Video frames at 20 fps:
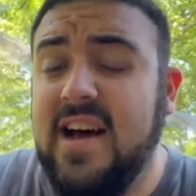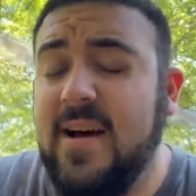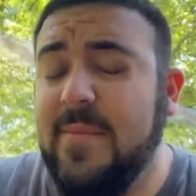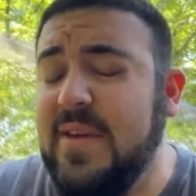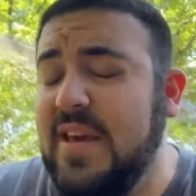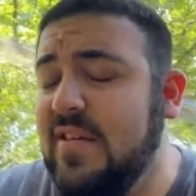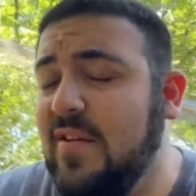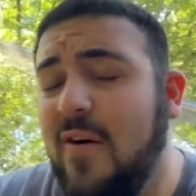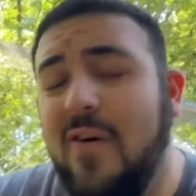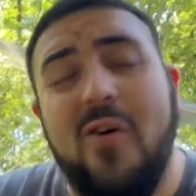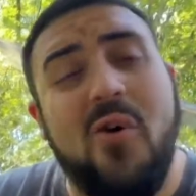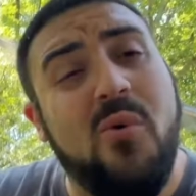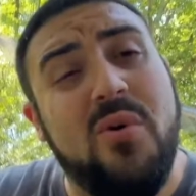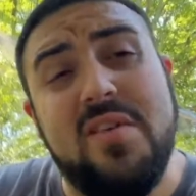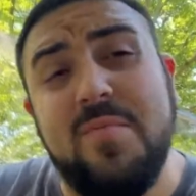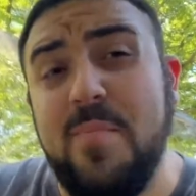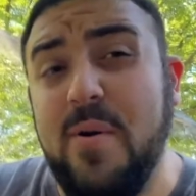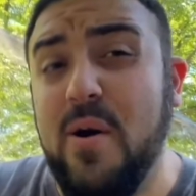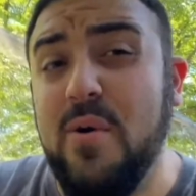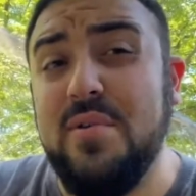He's
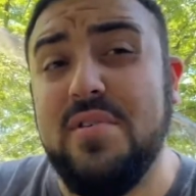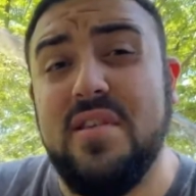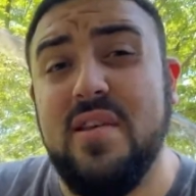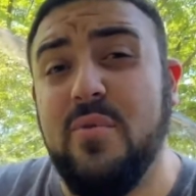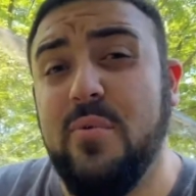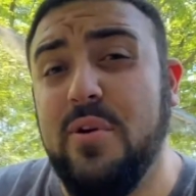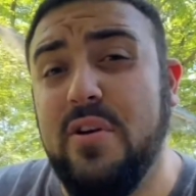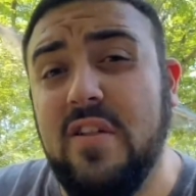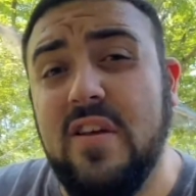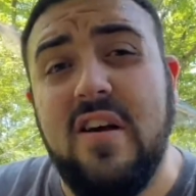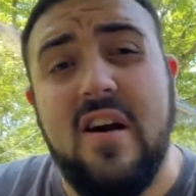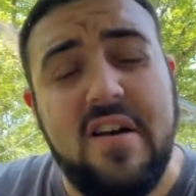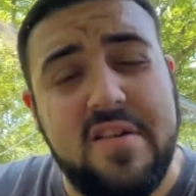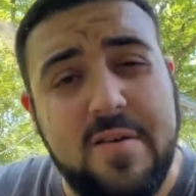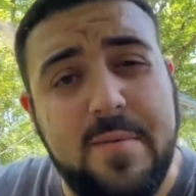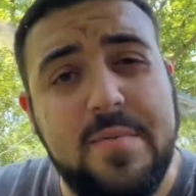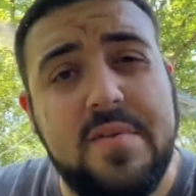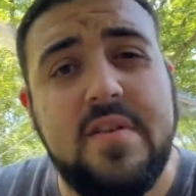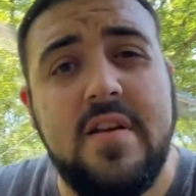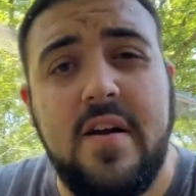always posting really
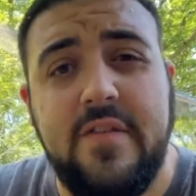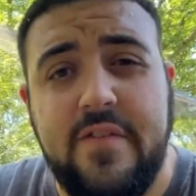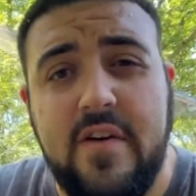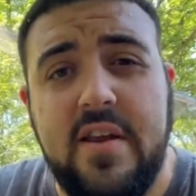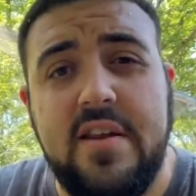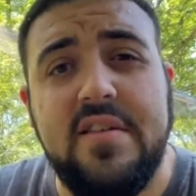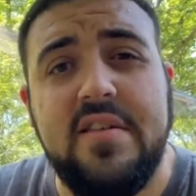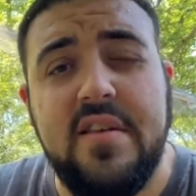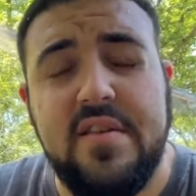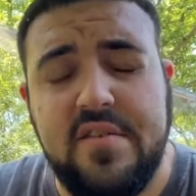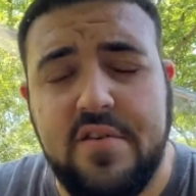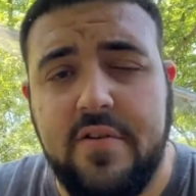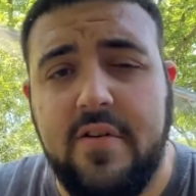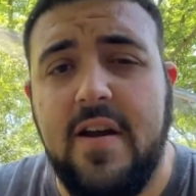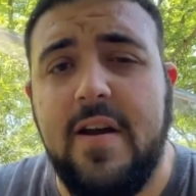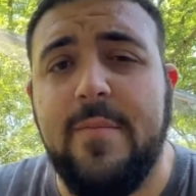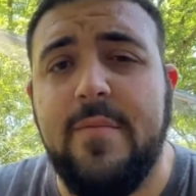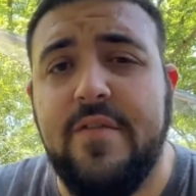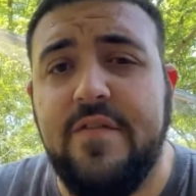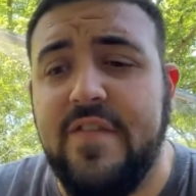awesome stuff on his
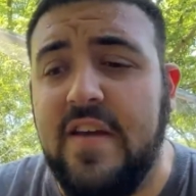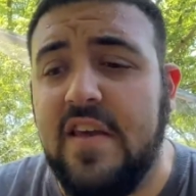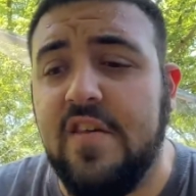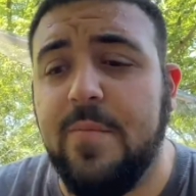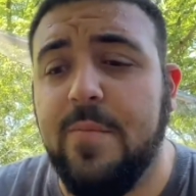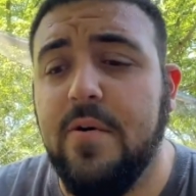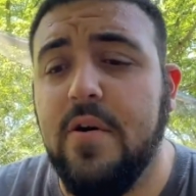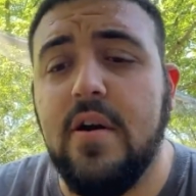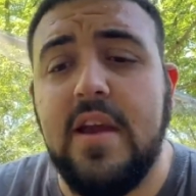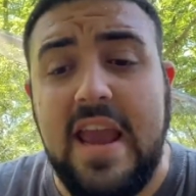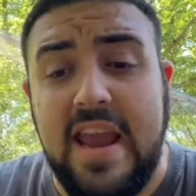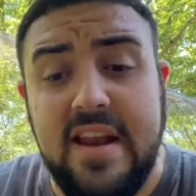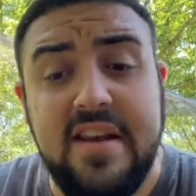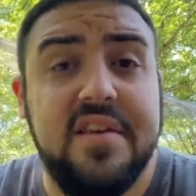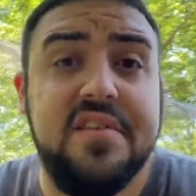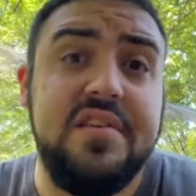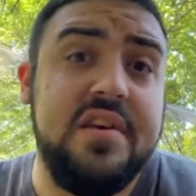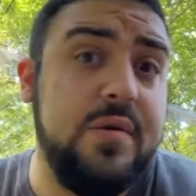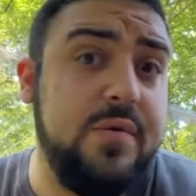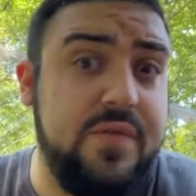Instagram and Facebook and
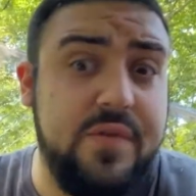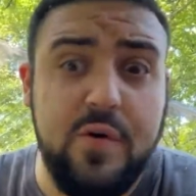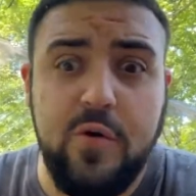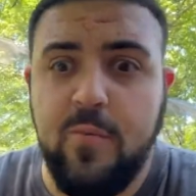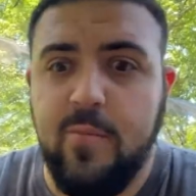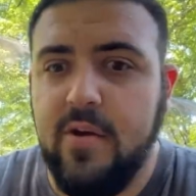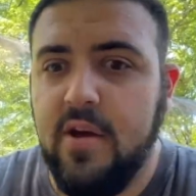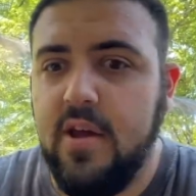his YouTube.